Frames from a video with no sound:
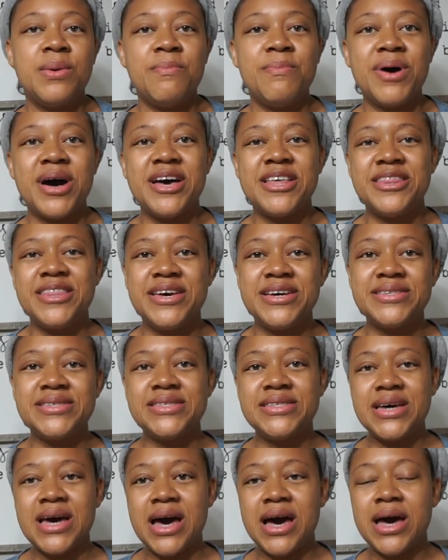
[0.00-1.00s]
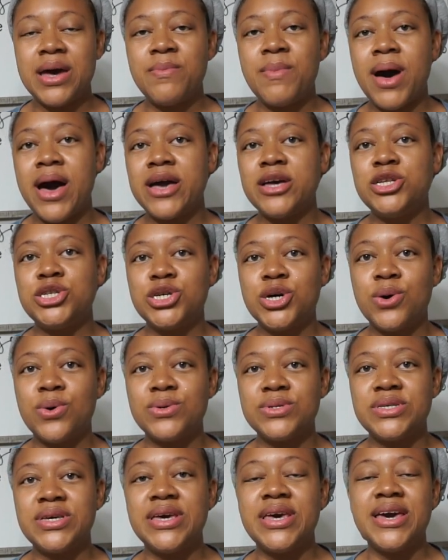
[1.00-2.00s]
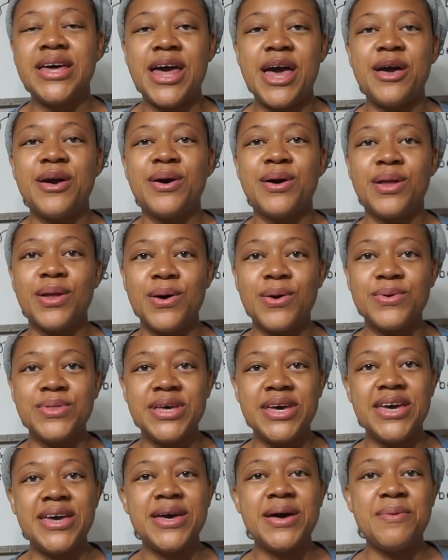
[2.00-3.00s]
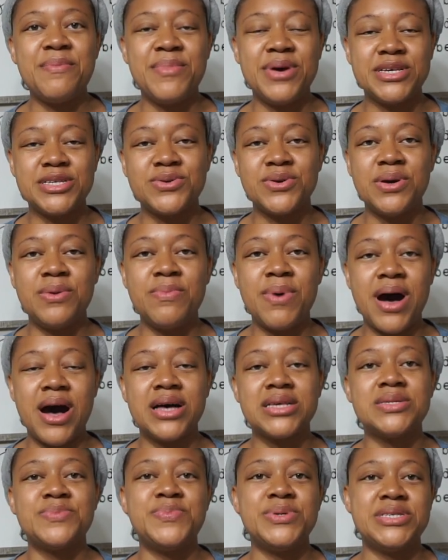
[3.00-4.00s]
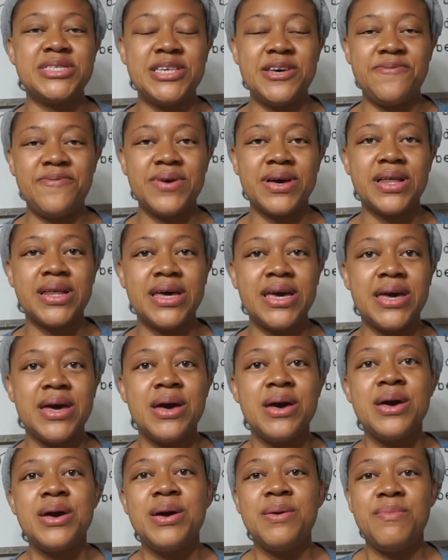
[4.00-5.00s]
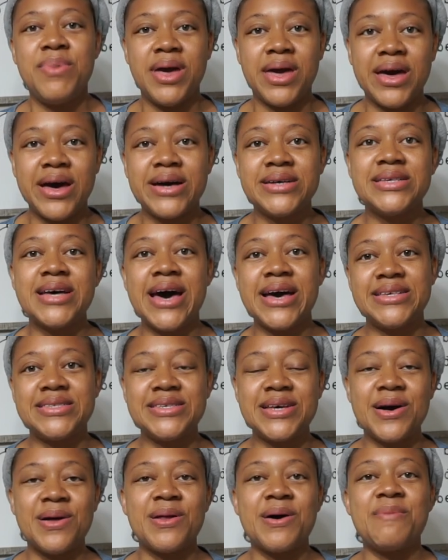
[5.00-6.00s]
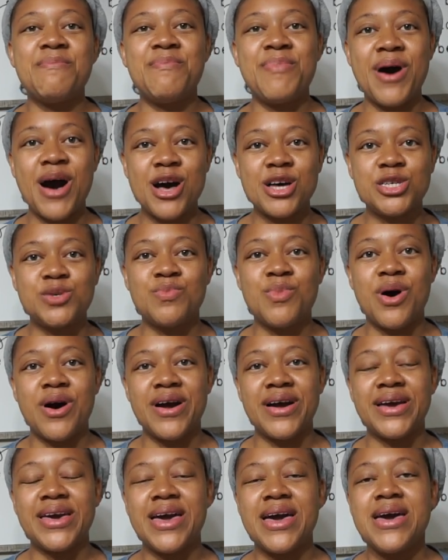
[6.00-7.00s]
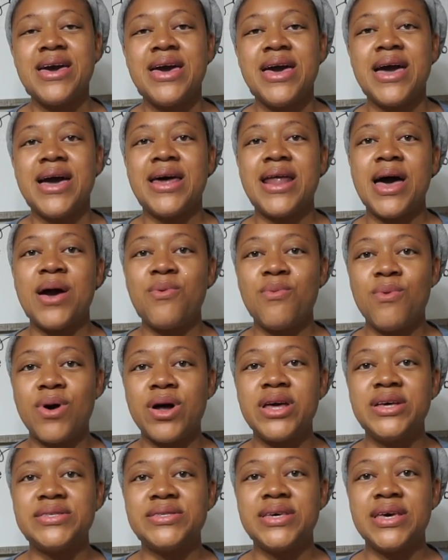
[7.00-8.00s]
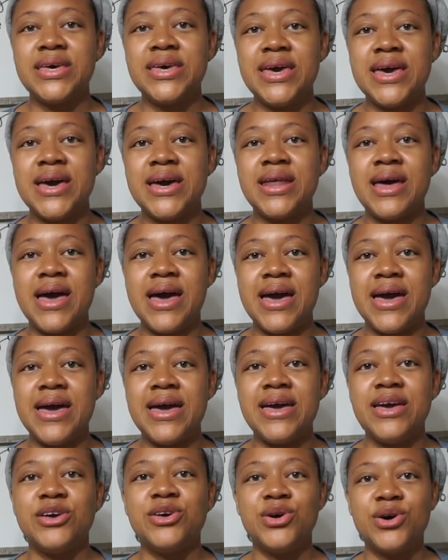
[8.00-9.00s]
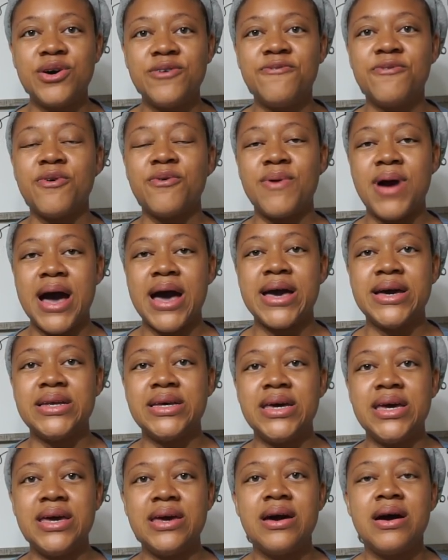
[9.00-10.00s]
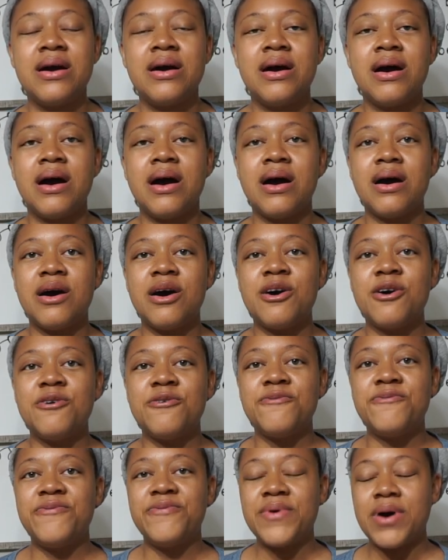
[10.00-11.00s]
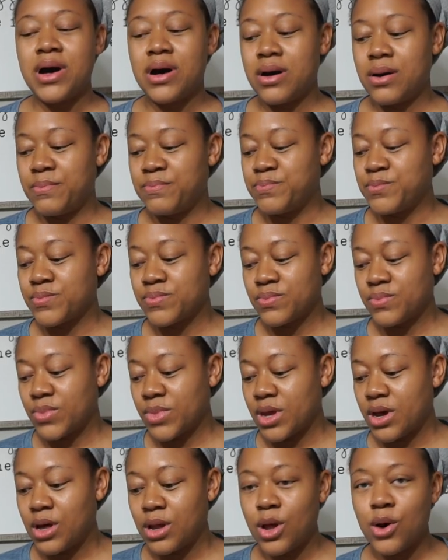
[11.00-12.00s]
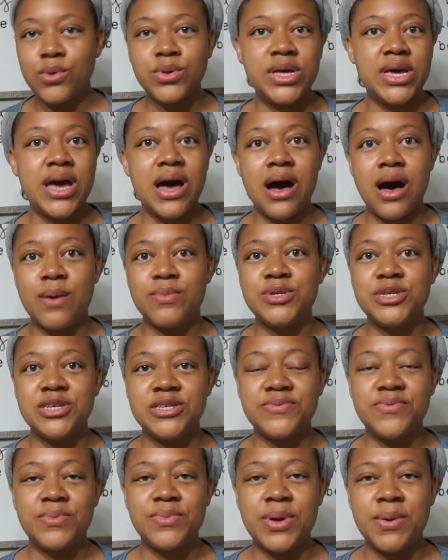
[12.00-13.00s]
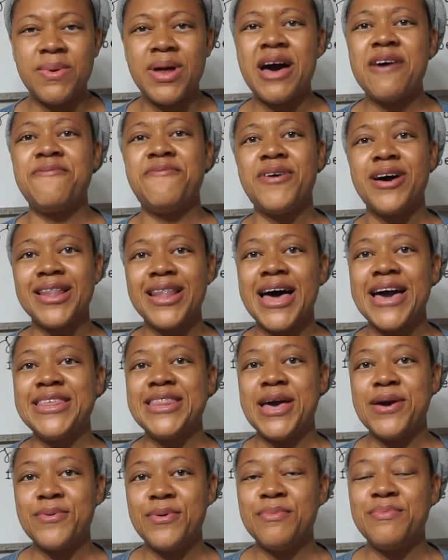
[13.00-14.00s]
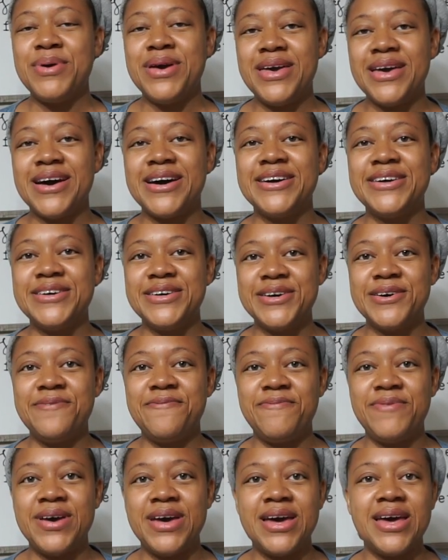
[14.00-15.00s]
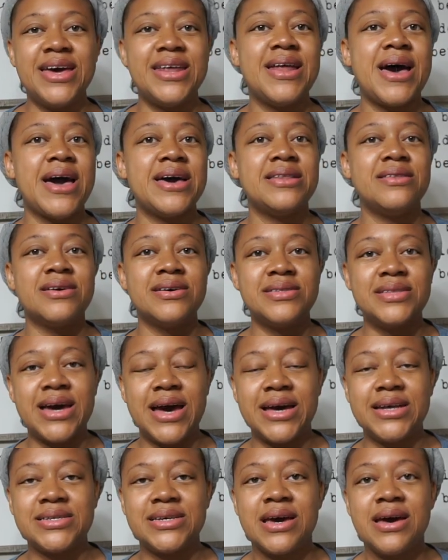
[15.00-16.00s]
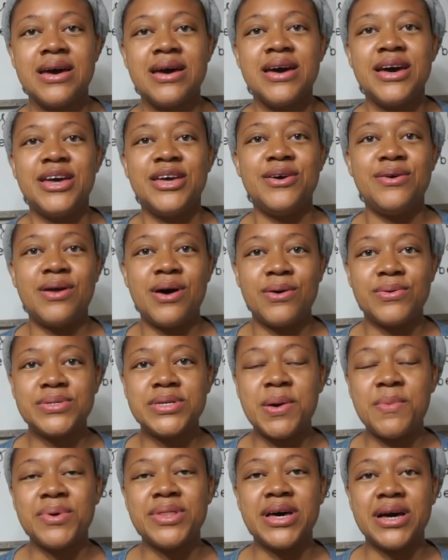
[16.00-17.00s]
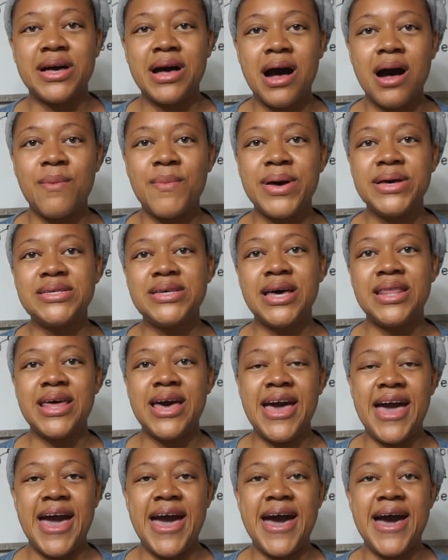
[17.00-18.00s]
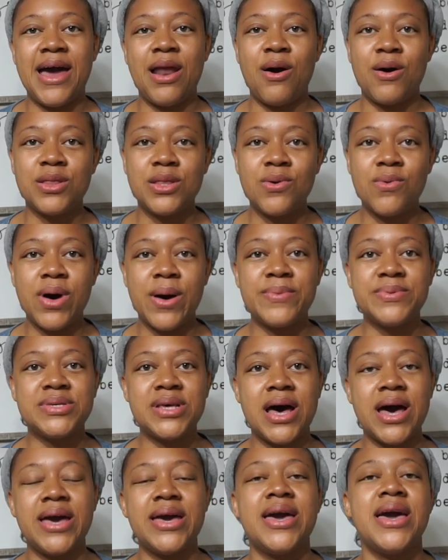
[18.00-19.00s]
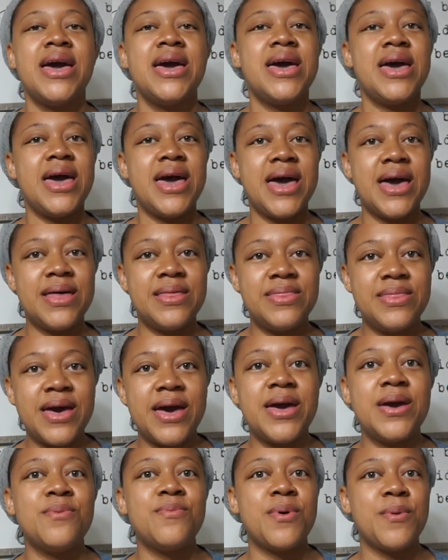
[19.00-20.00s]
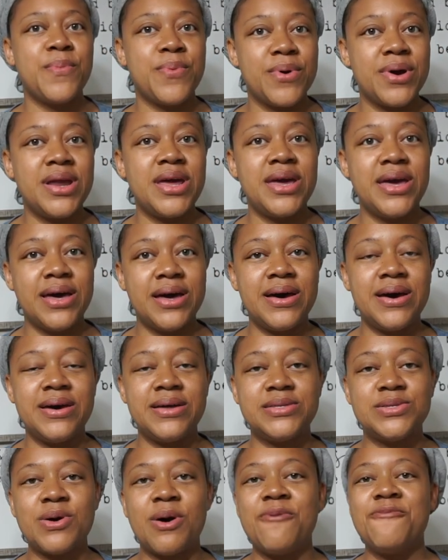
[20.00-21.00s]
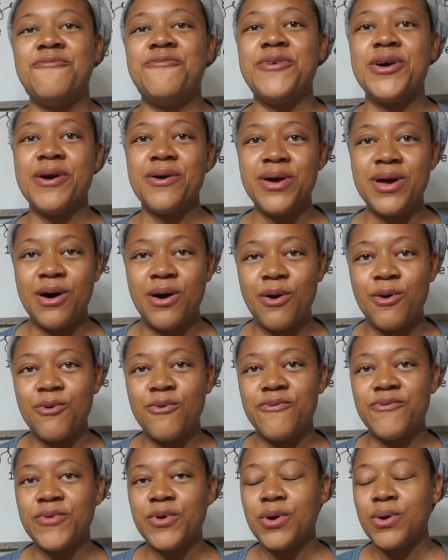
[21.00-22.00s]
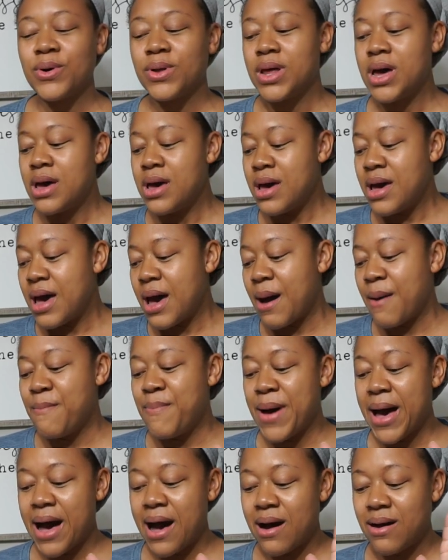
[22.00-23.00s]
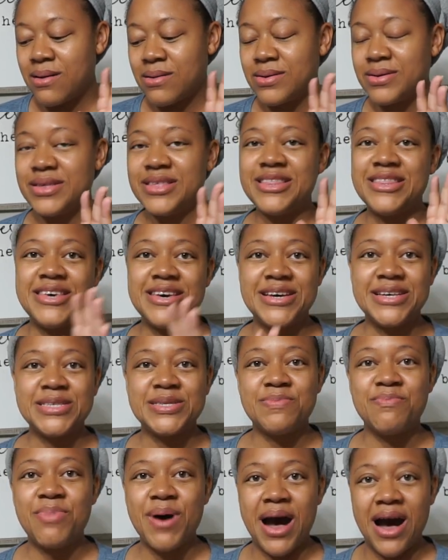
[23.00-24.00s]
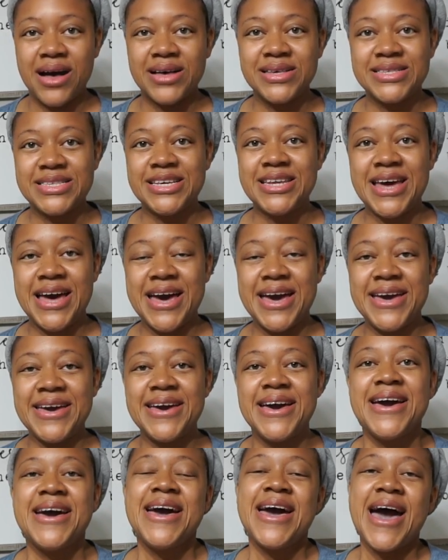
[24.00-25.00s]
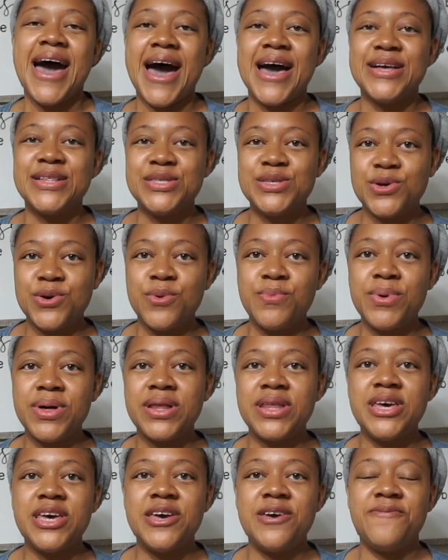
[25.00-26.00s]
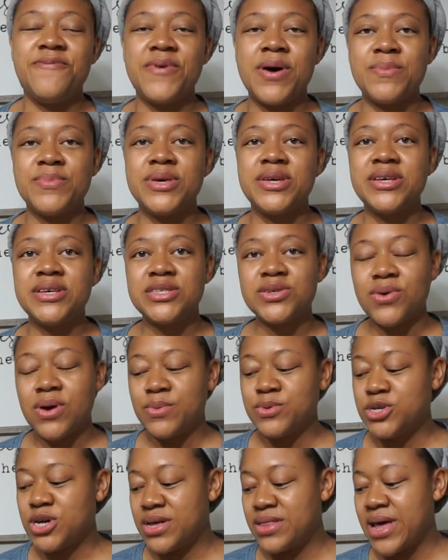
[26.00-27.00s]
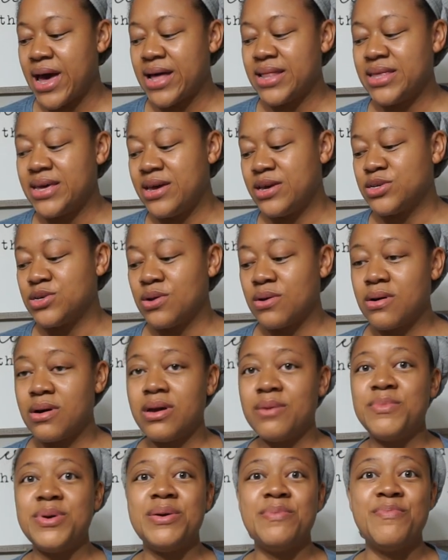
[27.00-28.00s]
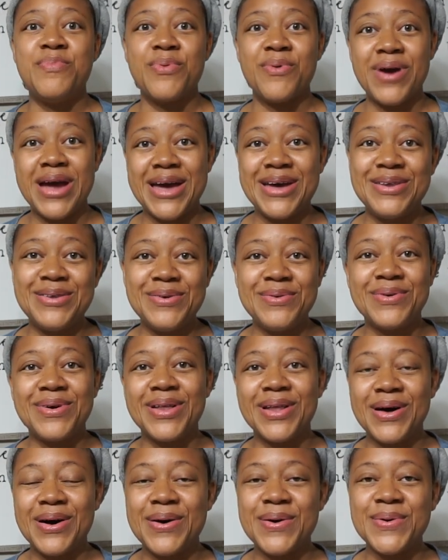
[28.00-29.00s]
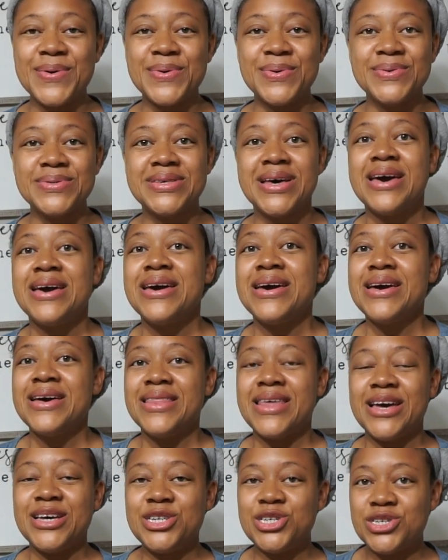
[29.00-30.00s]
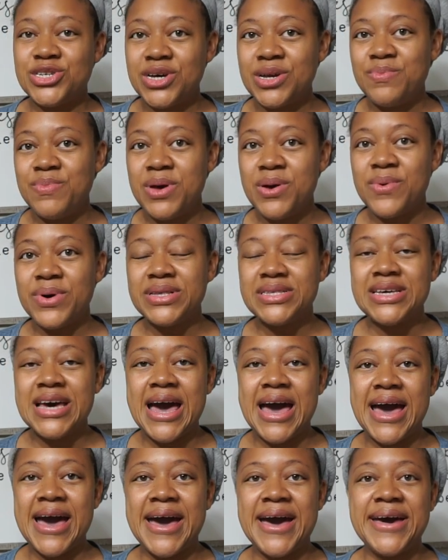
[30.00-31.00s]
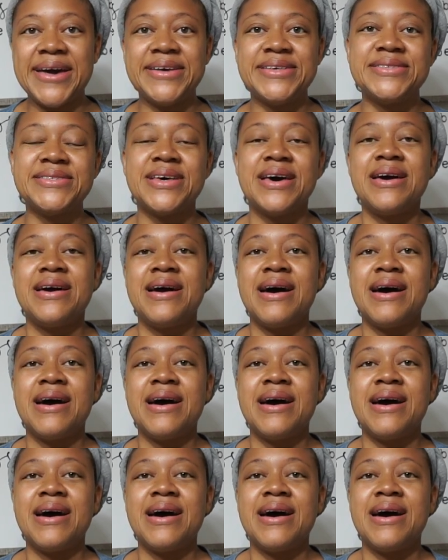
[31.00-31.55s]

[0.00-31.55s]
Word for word: But this time I chose to get a clothing mystery box specifically because I sell on Poshmark and I wanted to get a good variety of um, clothing options from them and I felt like they would be a good fit and I looked at you know some of the comments that they had on the website and they were pretty good so I'm very hopeful about this box today I do believe from the description that these are going to be brand new clothes they should be with tags.